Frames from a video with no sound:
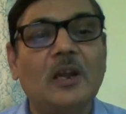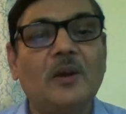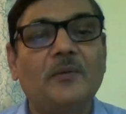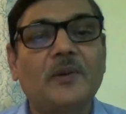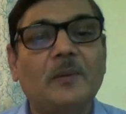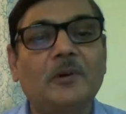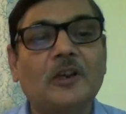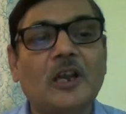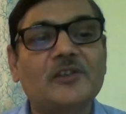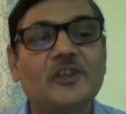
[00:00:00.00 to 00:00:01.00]
from
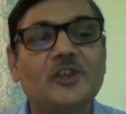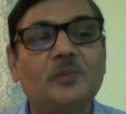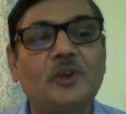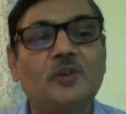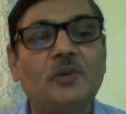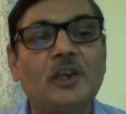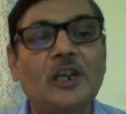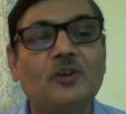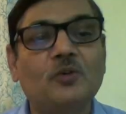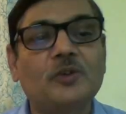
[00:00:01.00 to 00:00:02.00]
crosses between
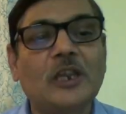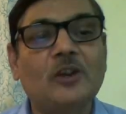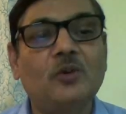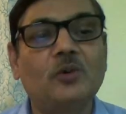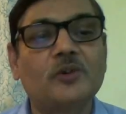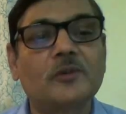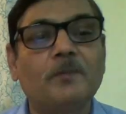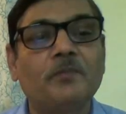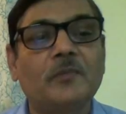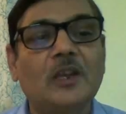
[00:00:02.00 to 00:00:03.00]
heterozygotes,
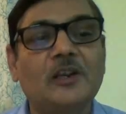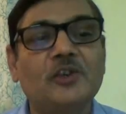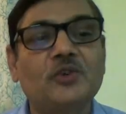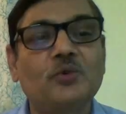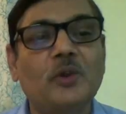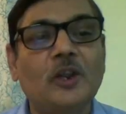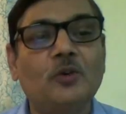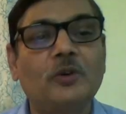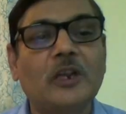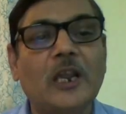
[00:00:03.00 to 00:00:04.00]
that is two
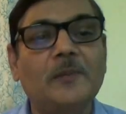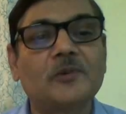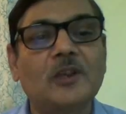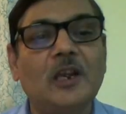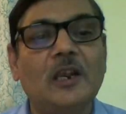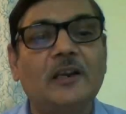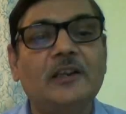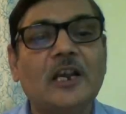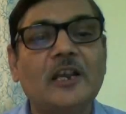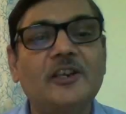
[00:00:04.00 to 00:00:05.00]
allotypes,
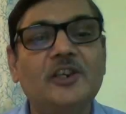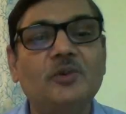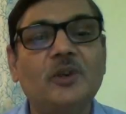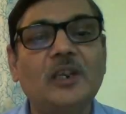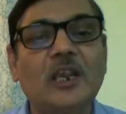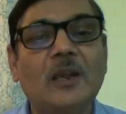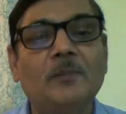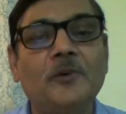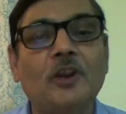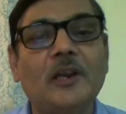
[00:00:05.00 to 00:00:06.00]
died during
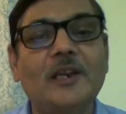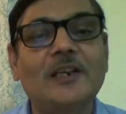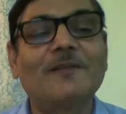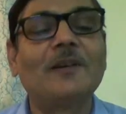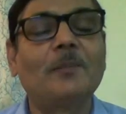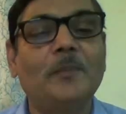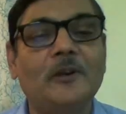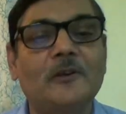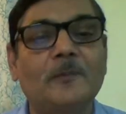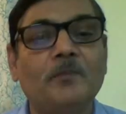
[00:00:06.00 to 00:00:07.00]
embryonic development.
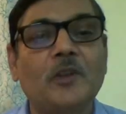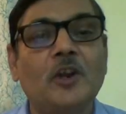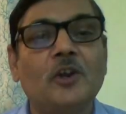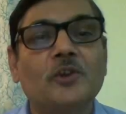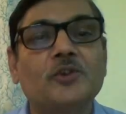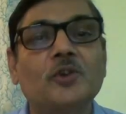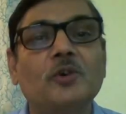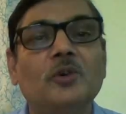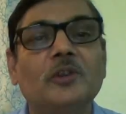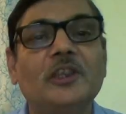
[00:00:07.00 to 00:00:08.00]

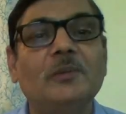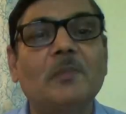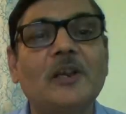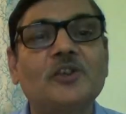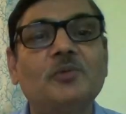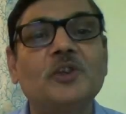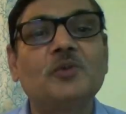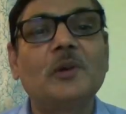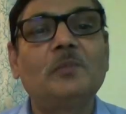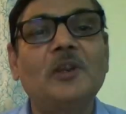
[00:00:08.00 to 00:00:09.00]
So the mice which
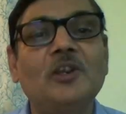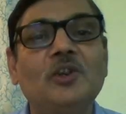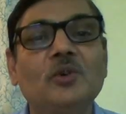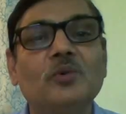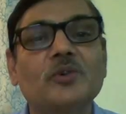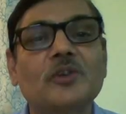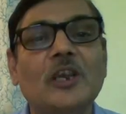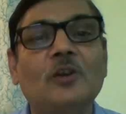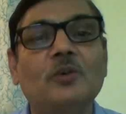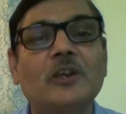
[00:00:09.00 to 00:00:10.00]
were being used,
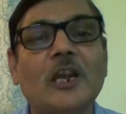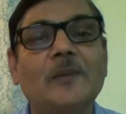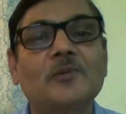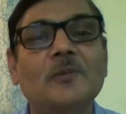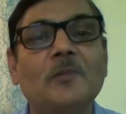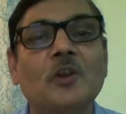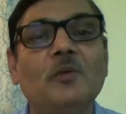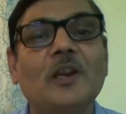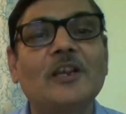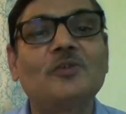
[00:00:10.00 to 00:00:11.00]
allotypes,
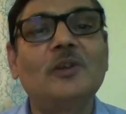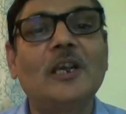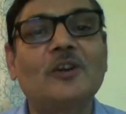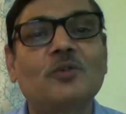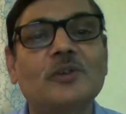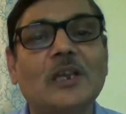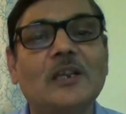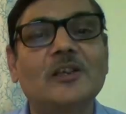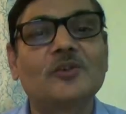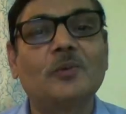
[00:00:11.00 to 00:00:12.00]
were actually
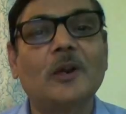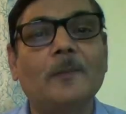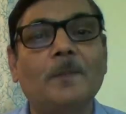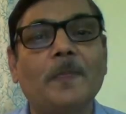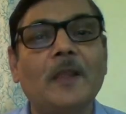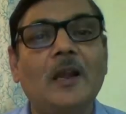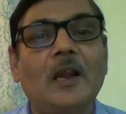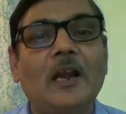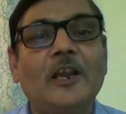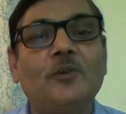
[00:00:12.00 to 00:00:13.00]
heterozygous one.
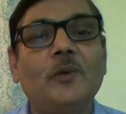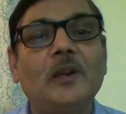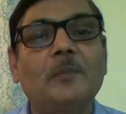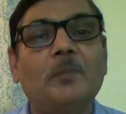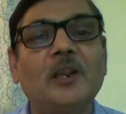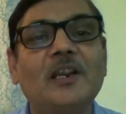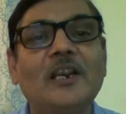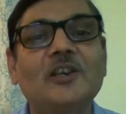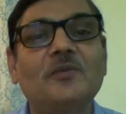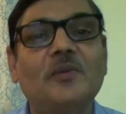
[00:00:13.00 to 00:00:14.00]
And when
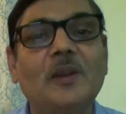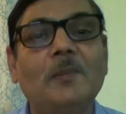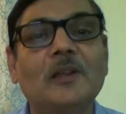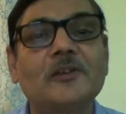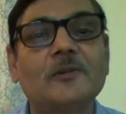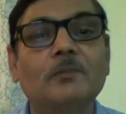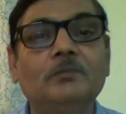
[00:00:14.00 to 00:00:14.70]
pregnant females